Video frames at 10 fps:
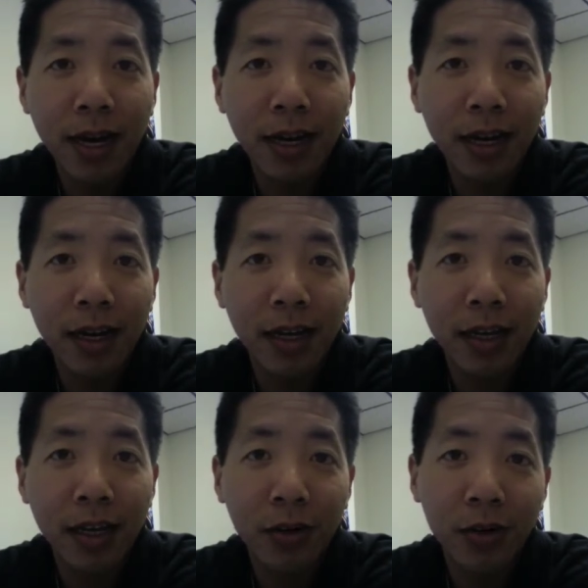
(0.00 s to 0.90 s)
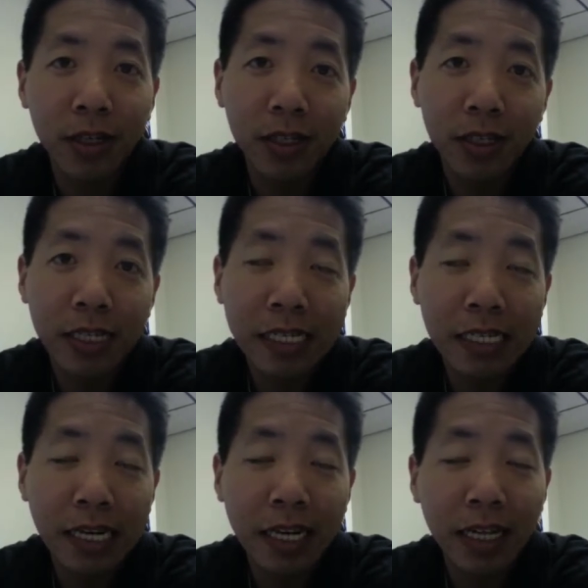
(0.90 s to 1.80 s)
Uh, Kendra is still
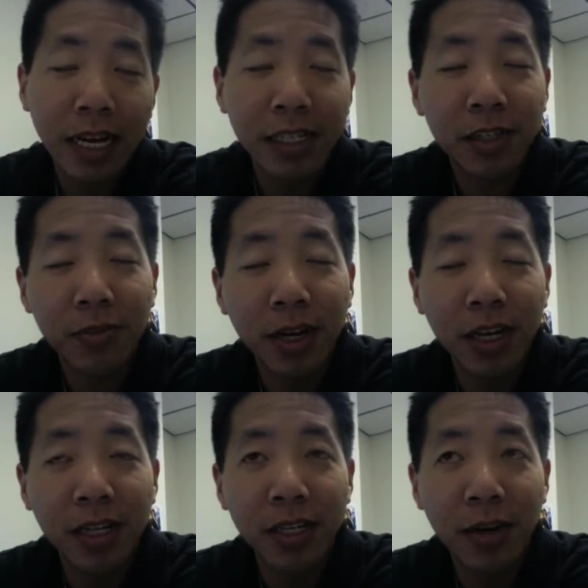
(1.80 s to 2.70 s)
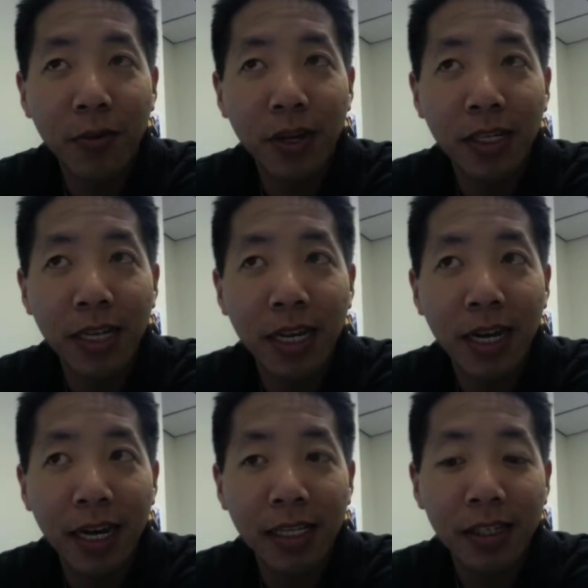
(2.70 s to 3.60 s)
taking classes Mondays and Wednesday
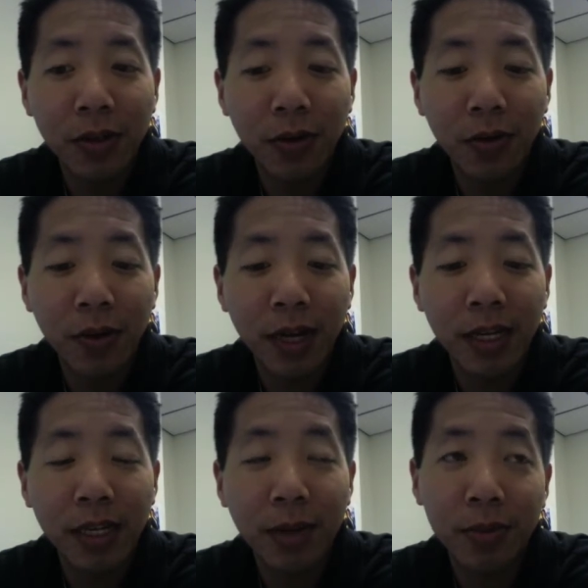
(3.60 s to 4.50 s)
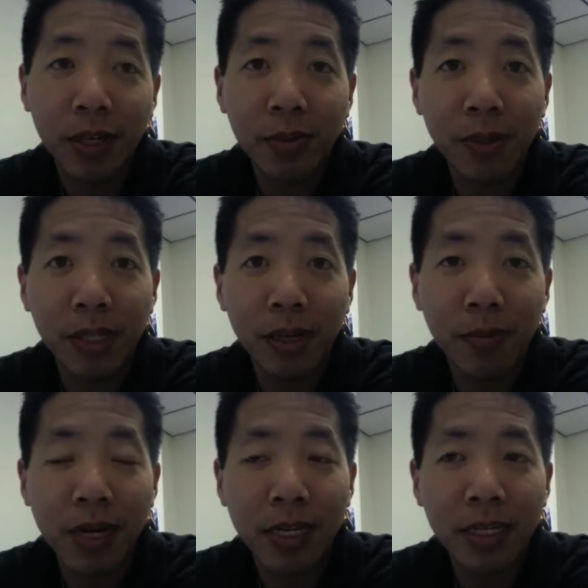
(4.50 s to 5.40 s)
nights, so that keeps us busy.
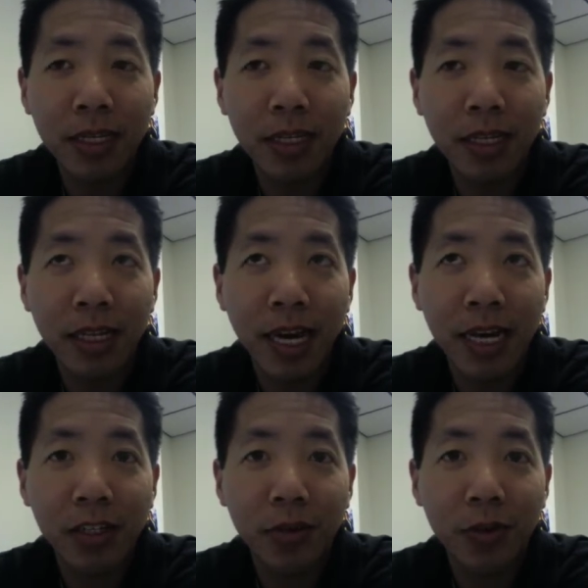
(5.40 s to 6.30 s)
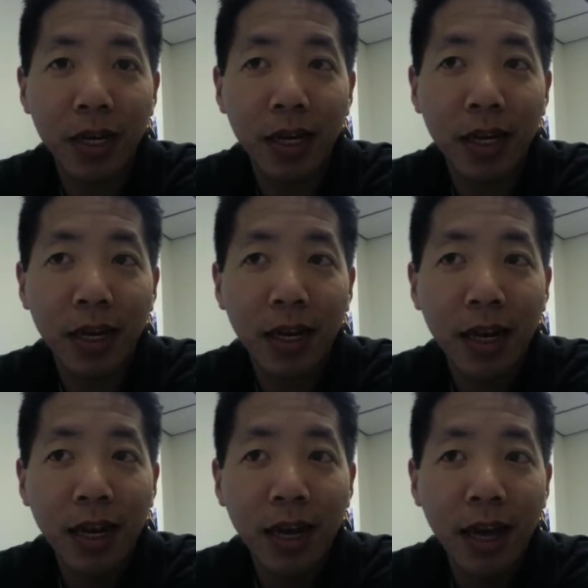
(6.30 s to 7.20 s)
But the last week
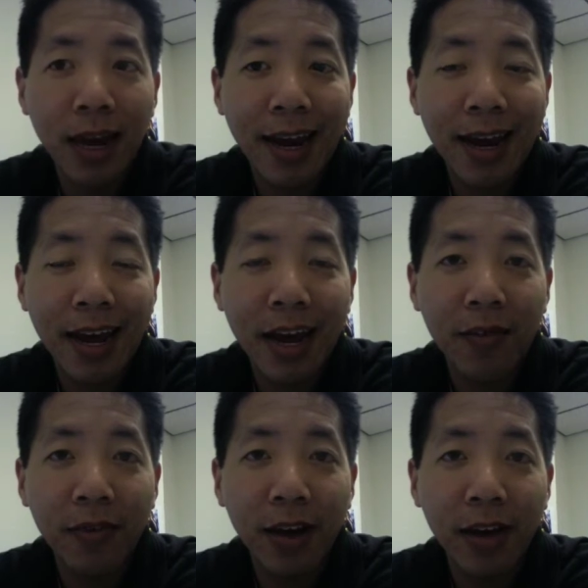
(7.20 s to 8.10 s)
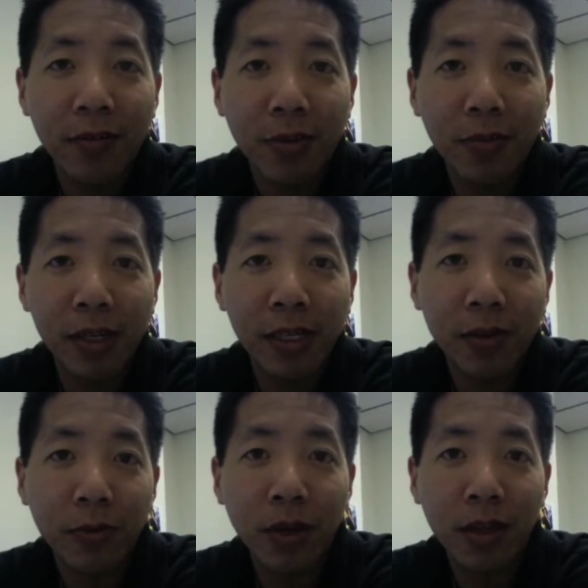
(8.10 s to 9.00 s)
and a half, I have been
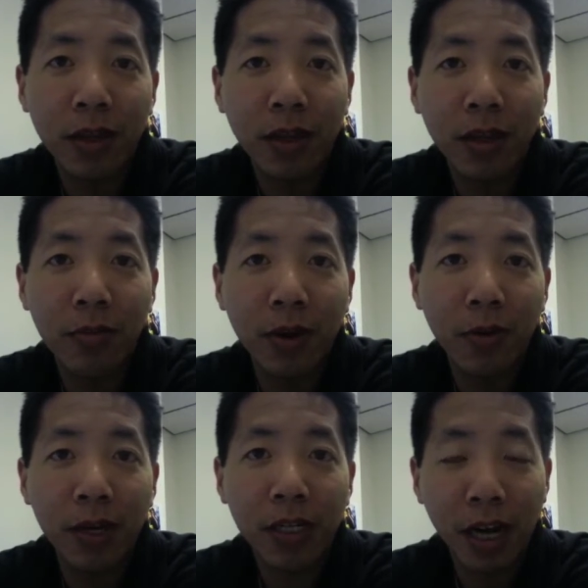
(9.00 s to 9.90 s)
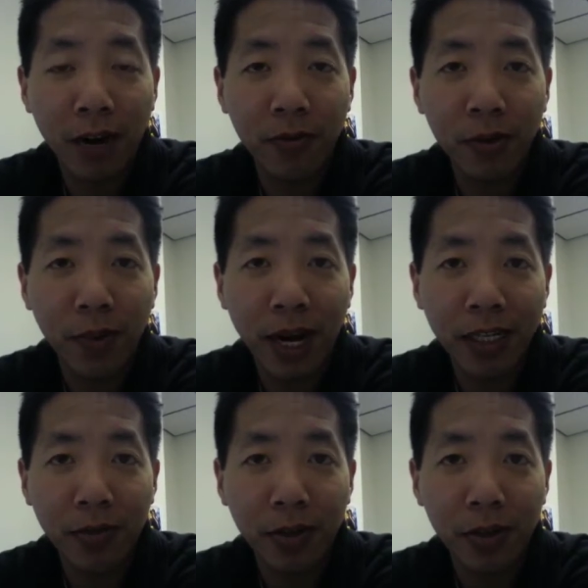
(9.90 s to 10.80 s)
busy with the Big West Conference
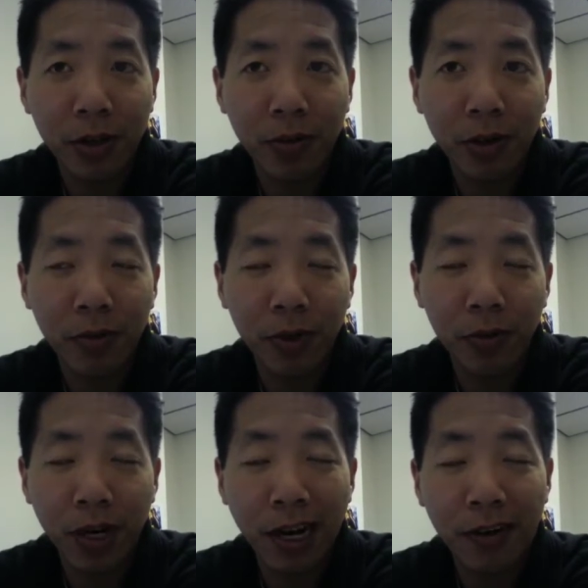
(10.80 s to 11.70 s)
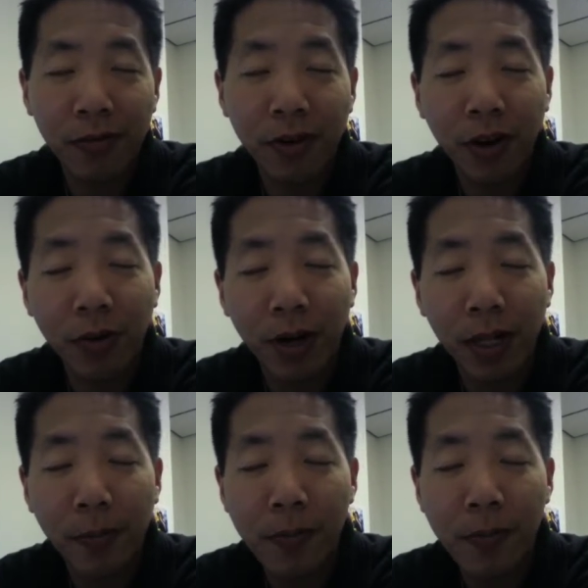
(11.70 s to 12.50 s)
basketball tournament, which went off very well.